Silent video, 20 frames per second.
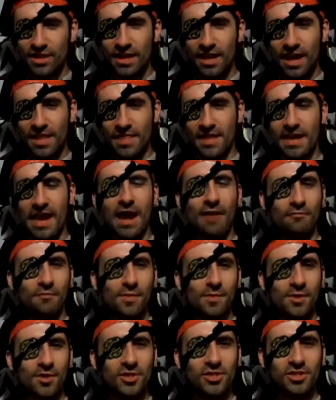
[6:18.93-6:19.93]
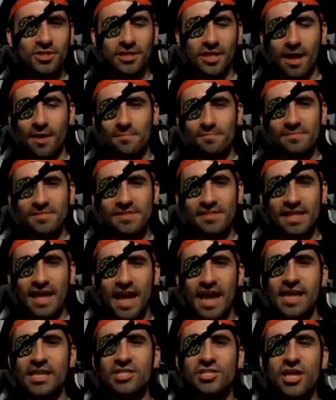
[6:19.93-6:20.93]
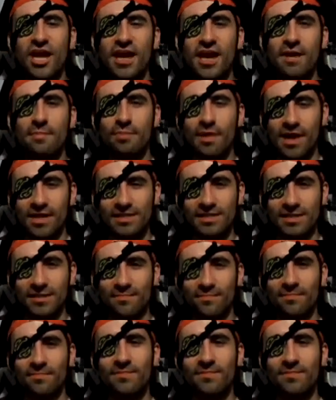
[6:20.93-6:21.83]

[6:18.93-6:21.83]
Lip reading: And then out from the bush comes a giant possum.